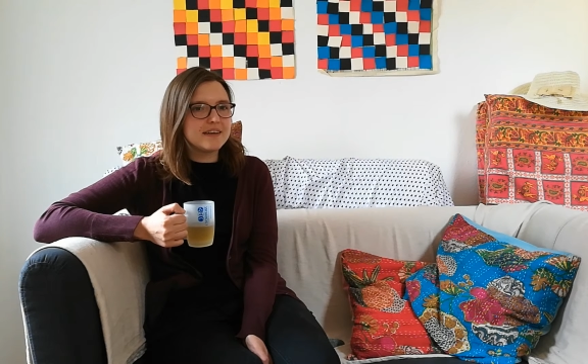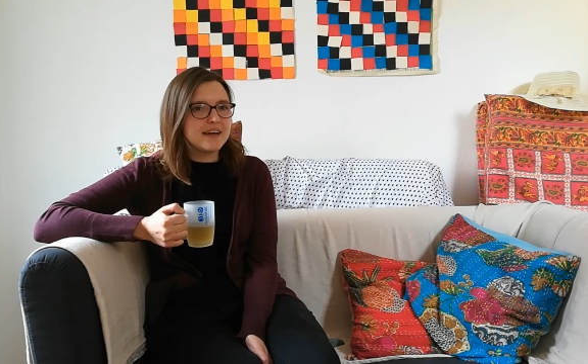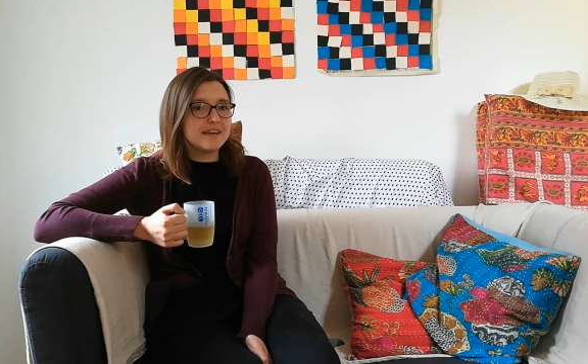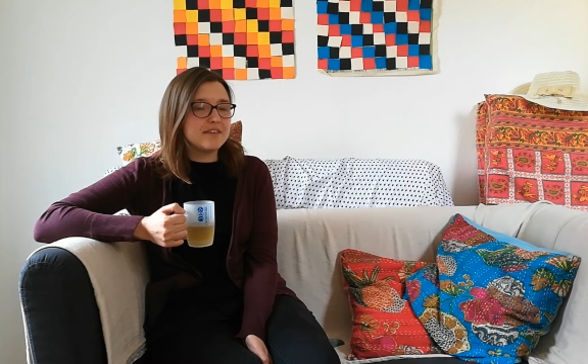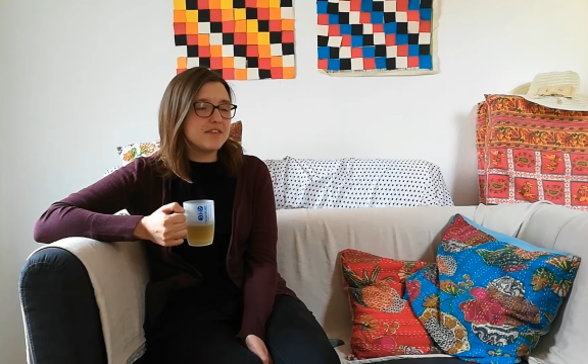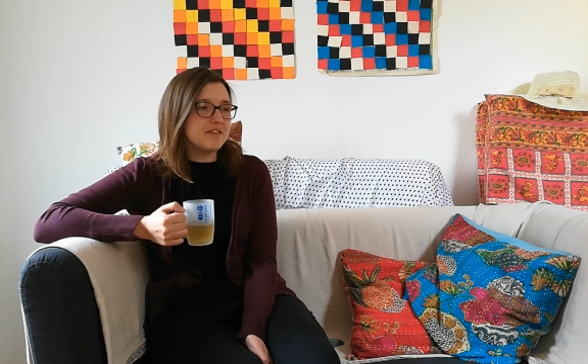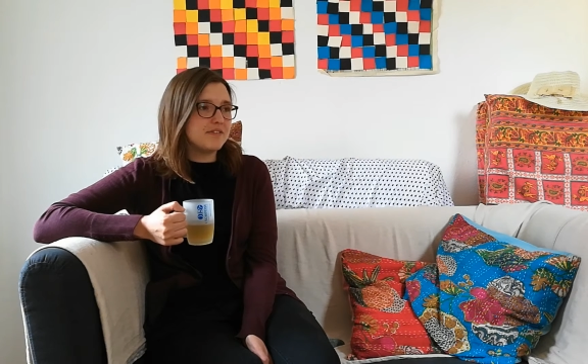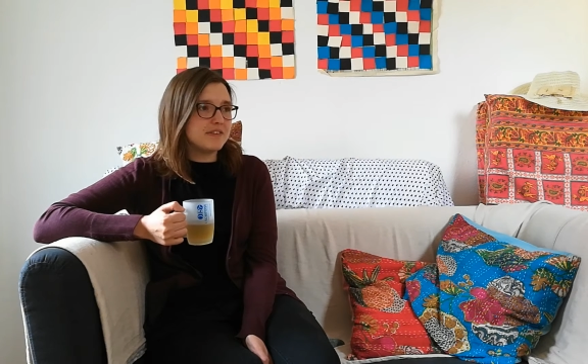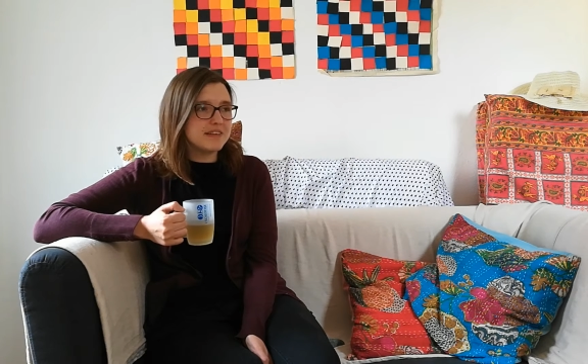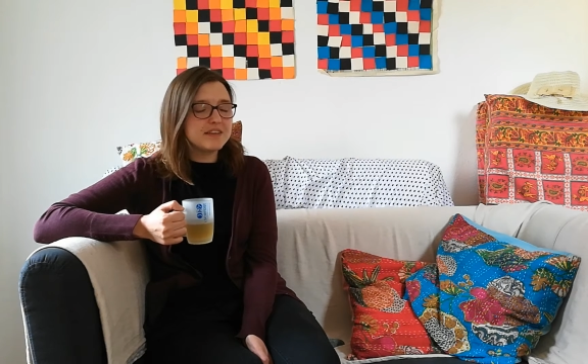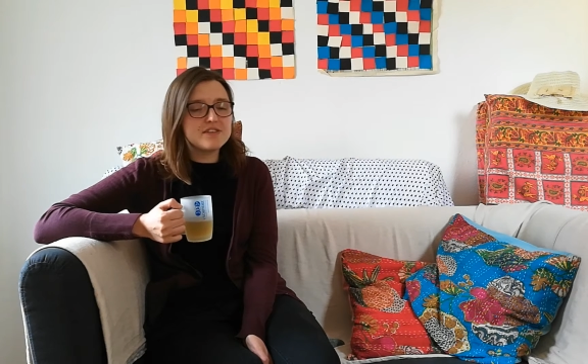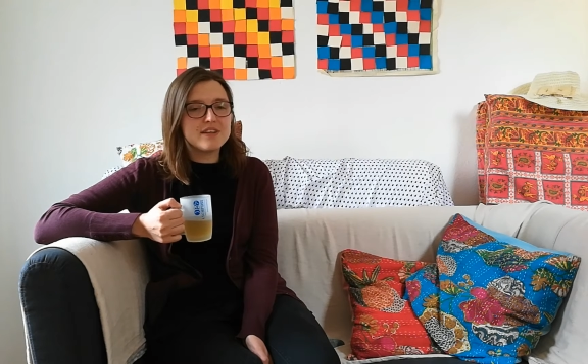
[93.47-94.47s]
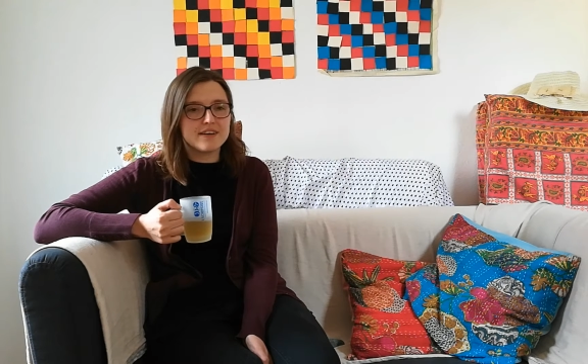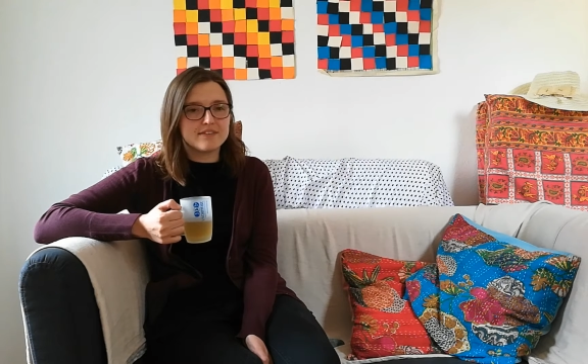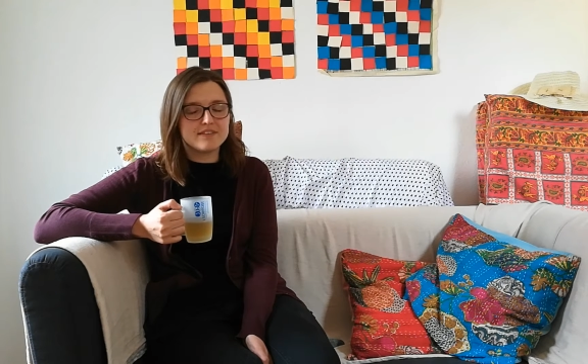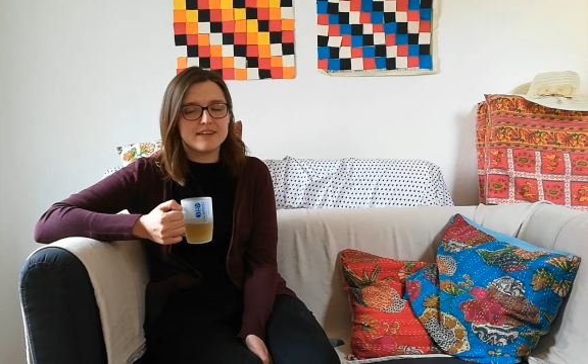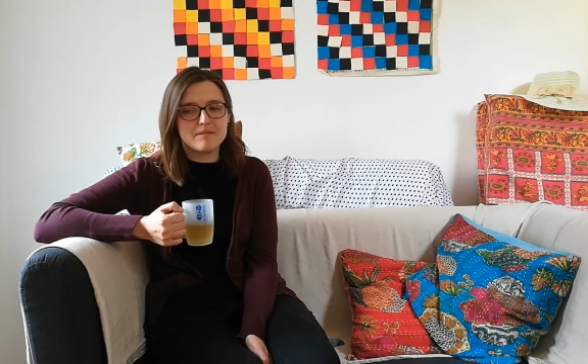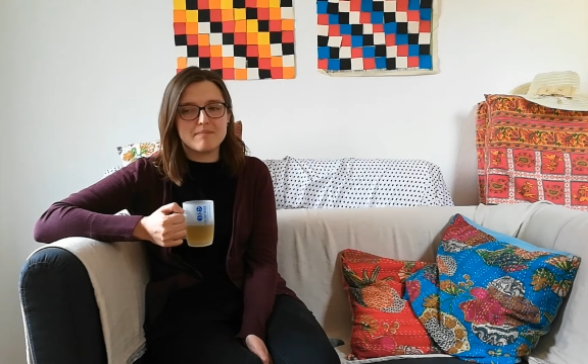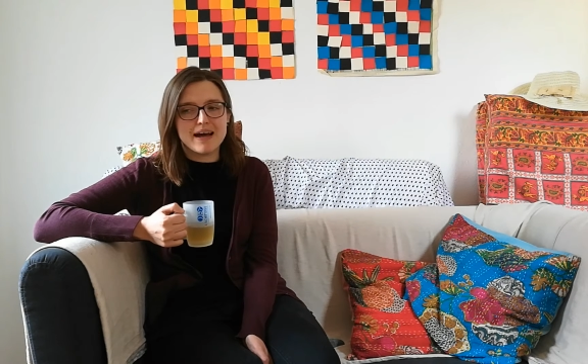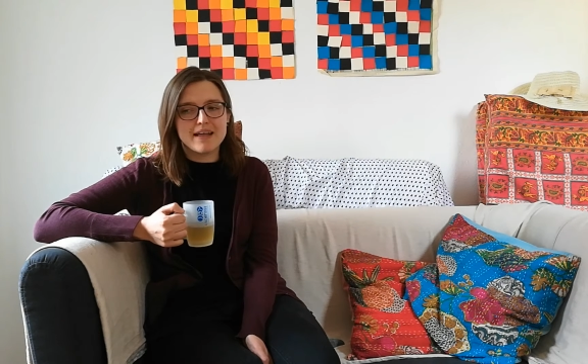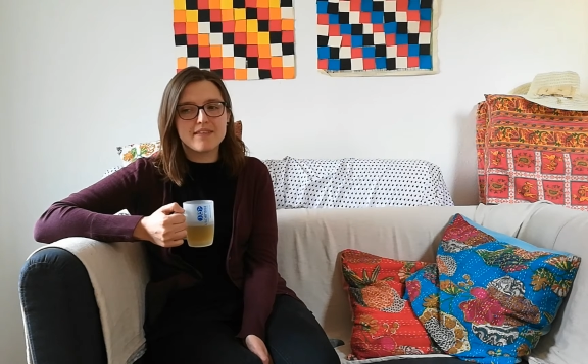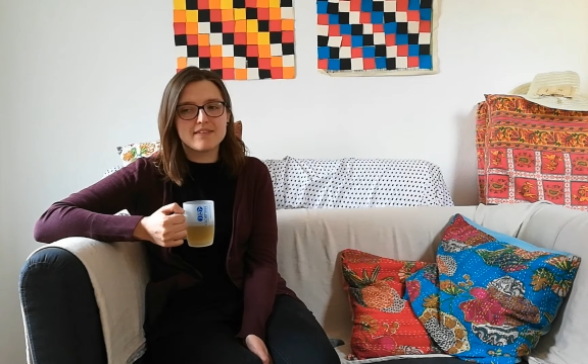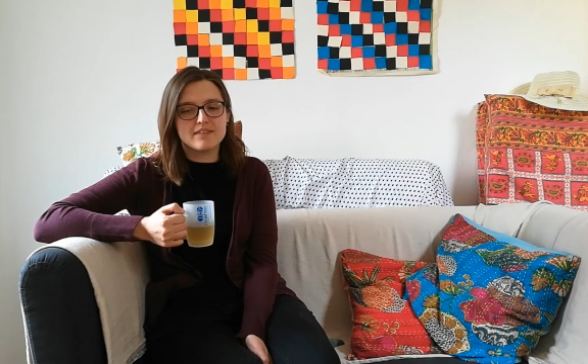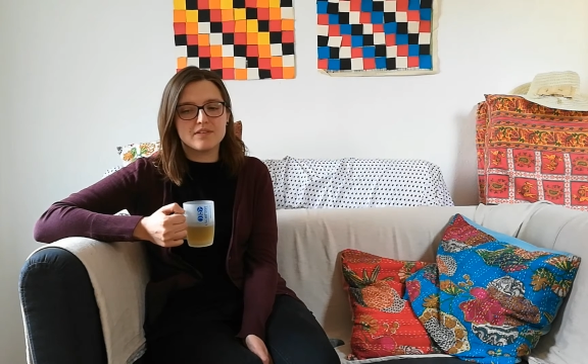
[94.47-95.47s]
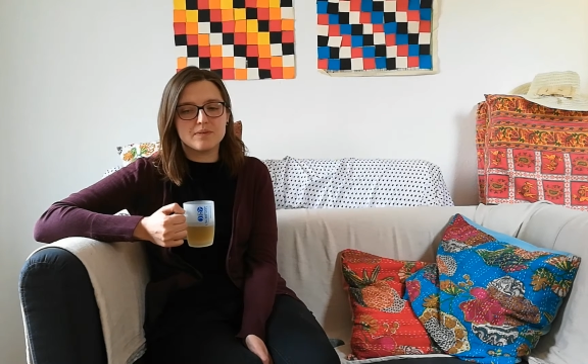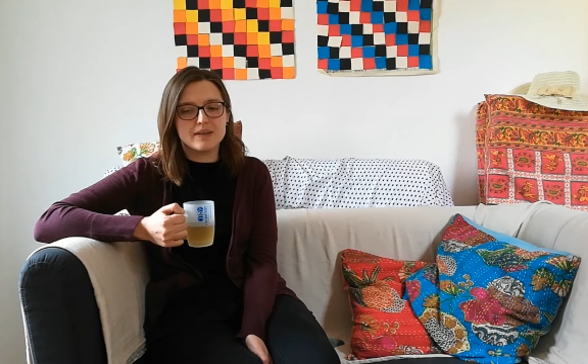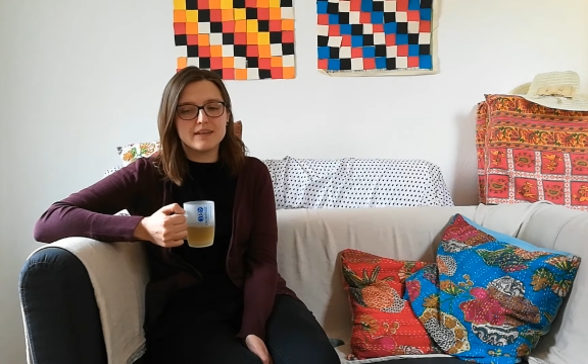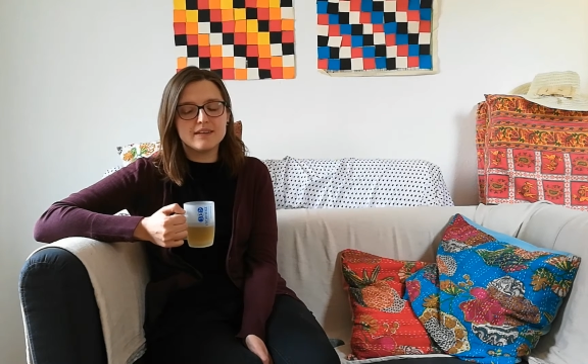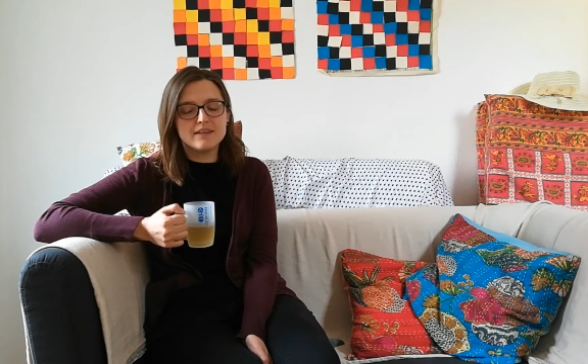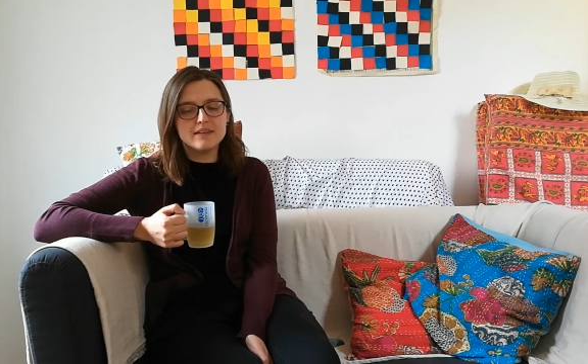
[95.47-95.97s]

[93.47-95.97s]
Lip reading: And to do physics, you have to take maths as well.